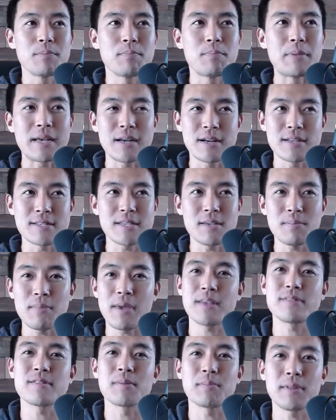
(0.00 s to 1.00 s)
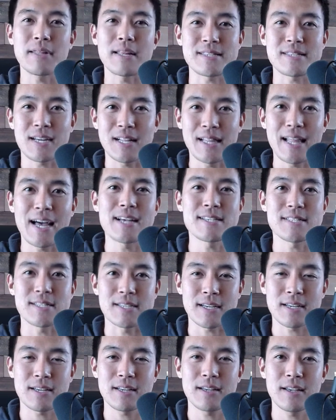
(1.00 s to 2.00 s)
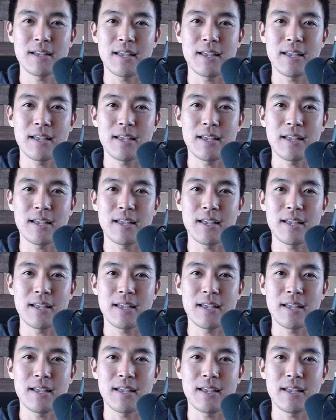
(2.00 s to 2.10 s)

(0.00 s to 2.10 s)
Because he made something classic.